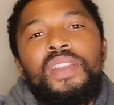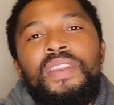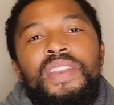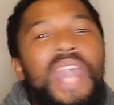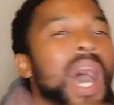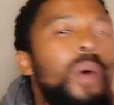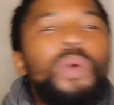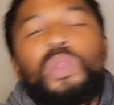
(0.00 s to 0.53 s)

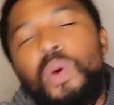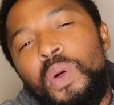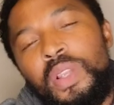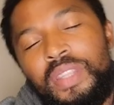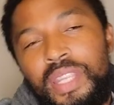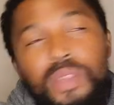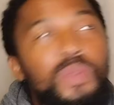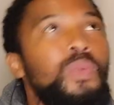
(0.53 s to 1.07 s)
Now,
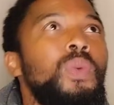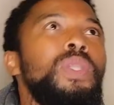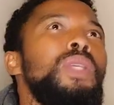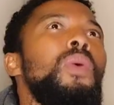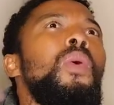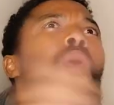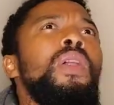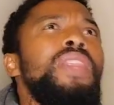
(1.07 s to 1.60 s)

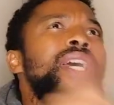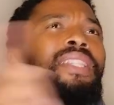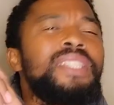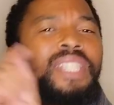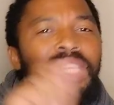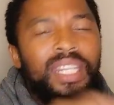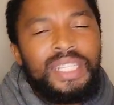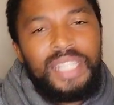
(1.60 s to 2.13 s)
with all that
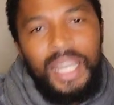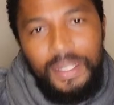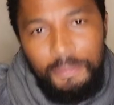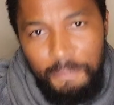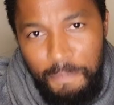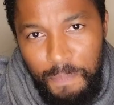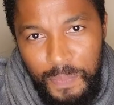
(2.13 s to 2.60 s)
said and done,